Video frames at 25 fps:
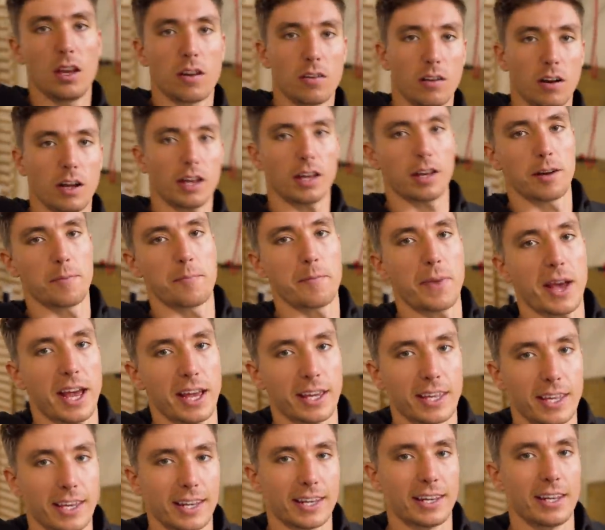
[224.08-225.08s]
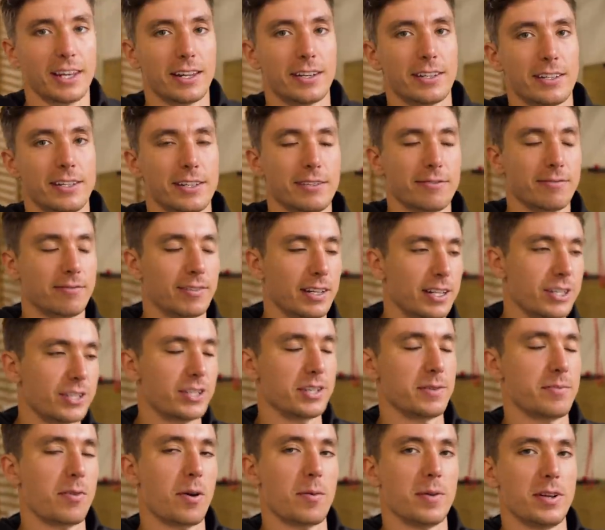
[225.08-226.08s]
Right, I'm back in London, as
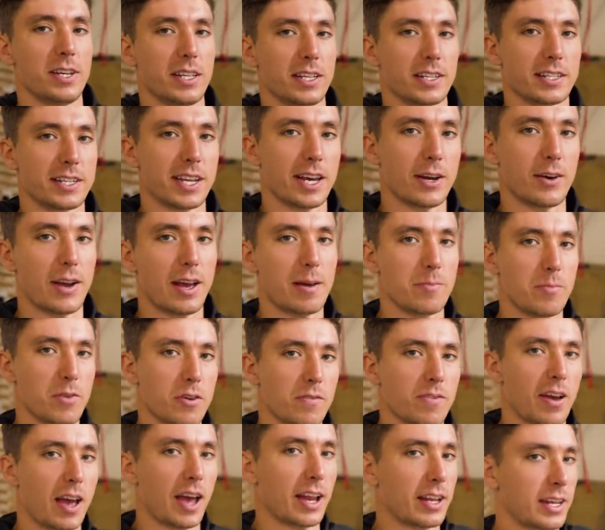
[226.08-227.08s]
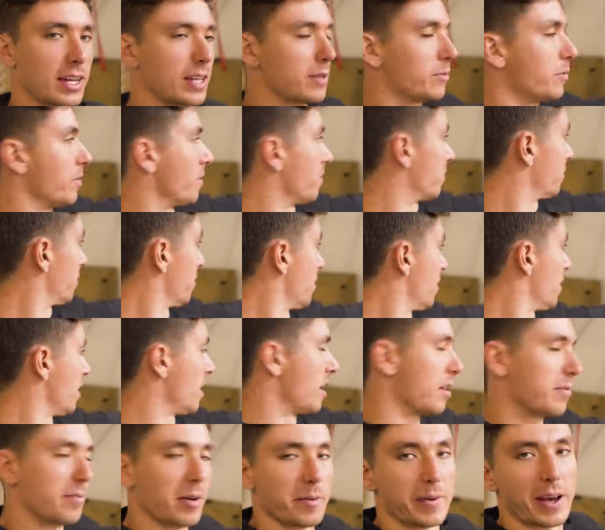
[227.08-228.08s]
you probably can tell, at Move Hackney with
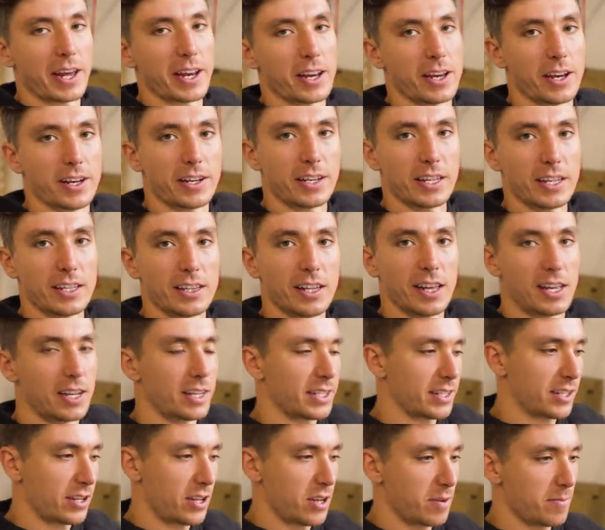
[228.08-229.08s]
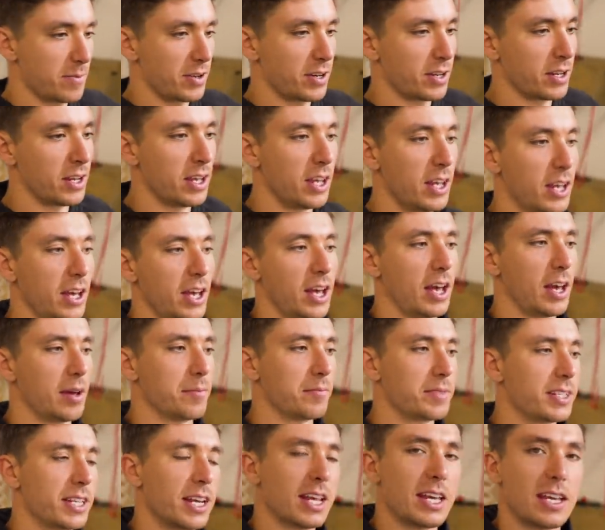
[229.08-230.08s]
my man Erdi, Learning to Human.
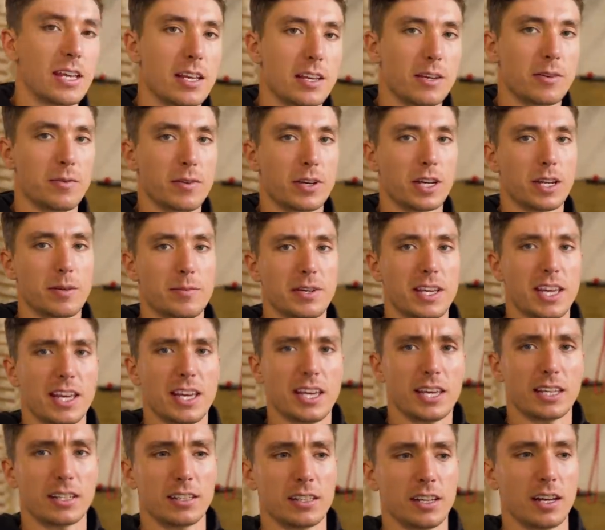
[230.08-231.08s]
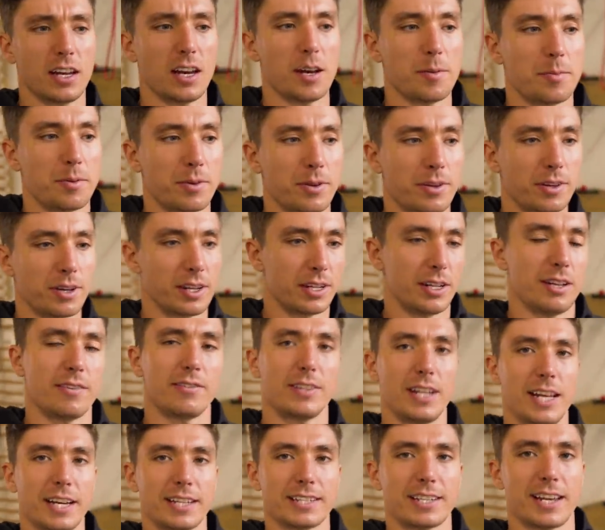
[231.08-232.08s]
Um, today we're going to be hitting up
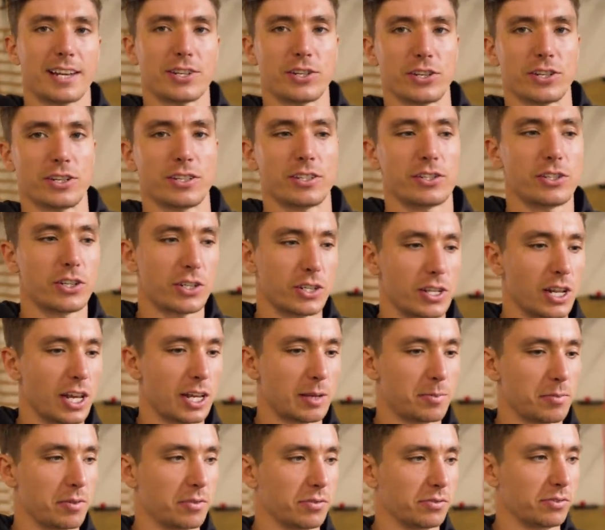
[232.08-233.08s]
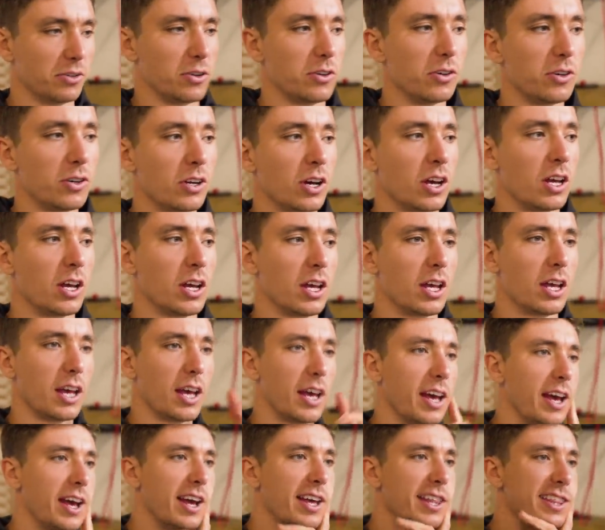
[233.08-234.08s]
another leg session, just like before.
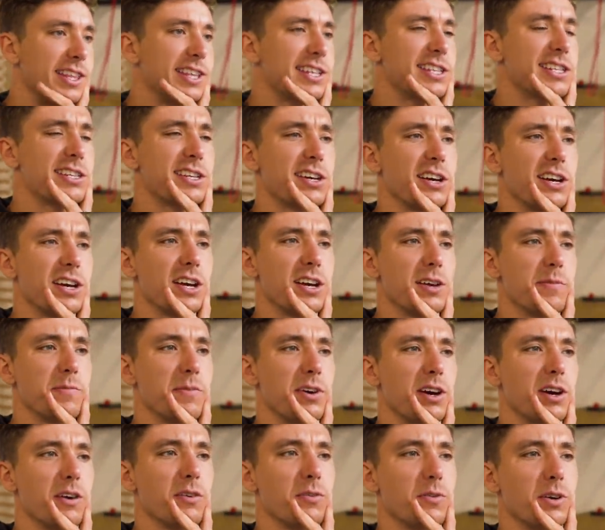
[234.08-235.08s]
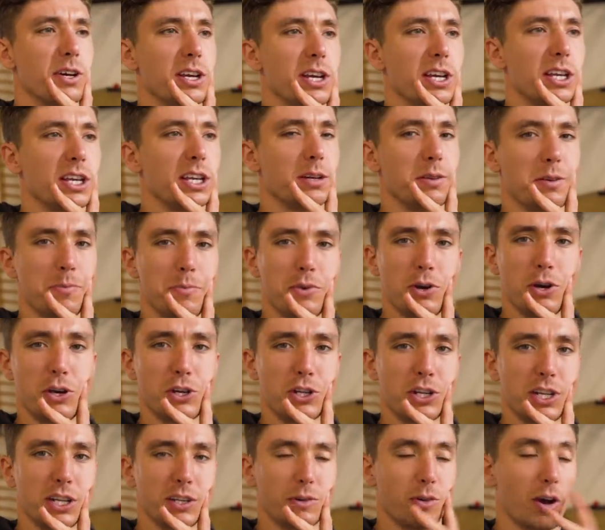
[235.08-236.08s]
Uh, this time we're going to be
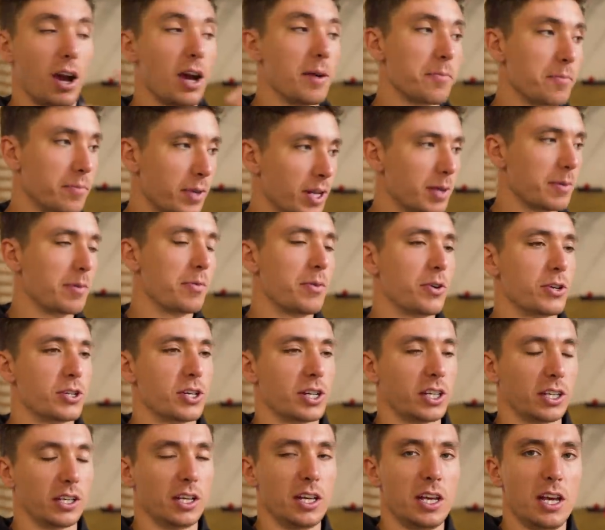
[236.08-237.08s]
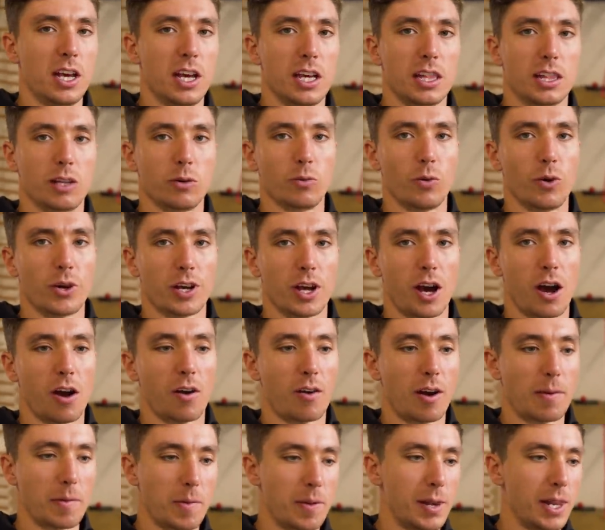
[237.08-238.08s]
pushing, or I'm going to be pushing the
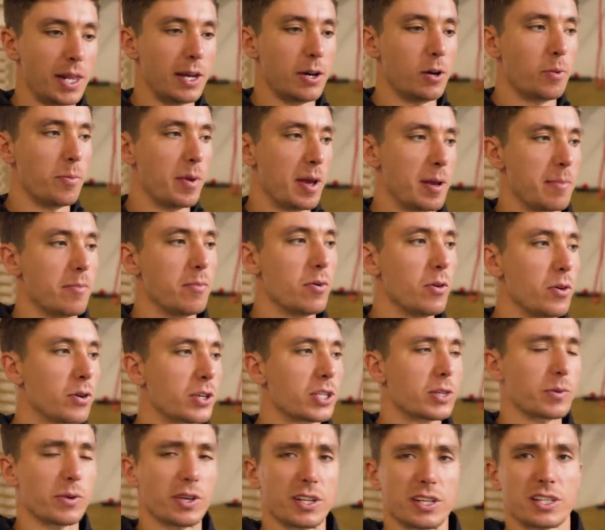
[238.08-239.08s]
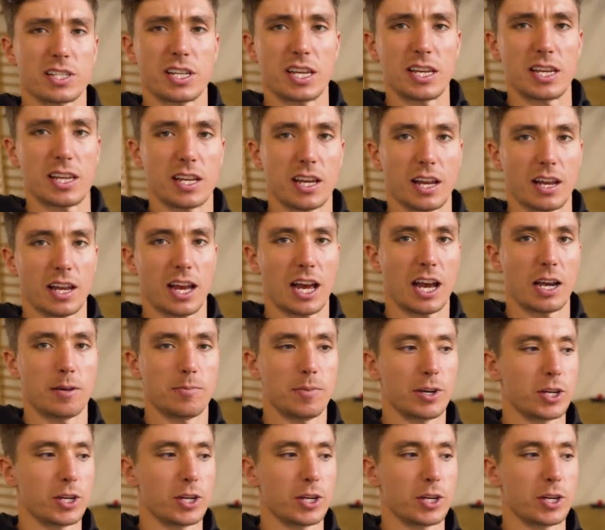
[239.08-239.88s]
1RM a little bit more so we can see kind of how